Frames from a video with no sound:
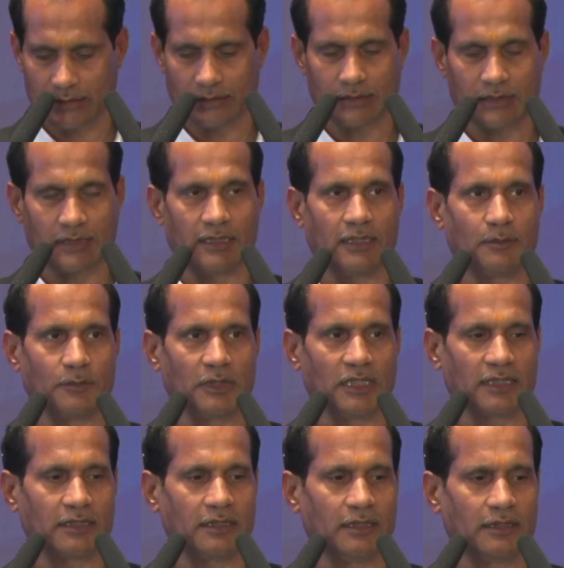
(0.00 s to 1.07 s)
trading
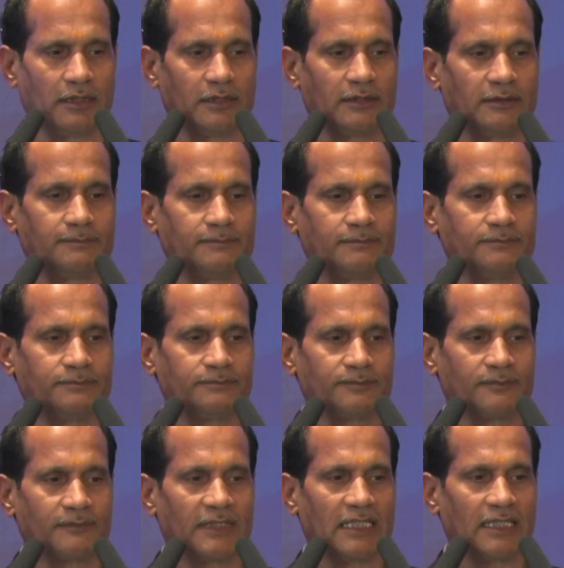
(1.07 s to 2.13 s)
market.
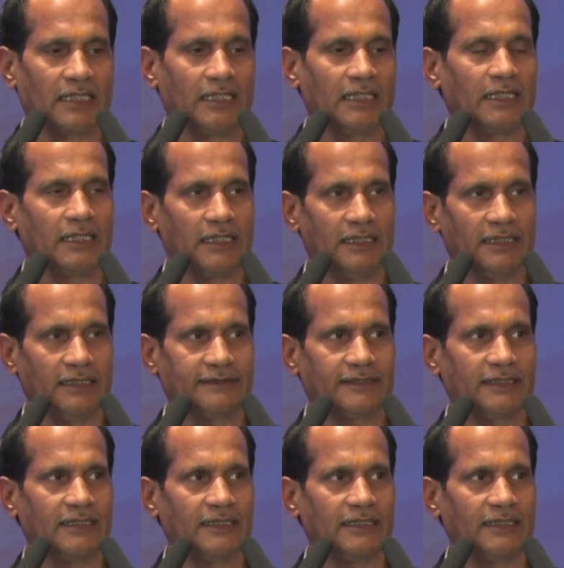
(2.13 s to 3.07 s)
EESL has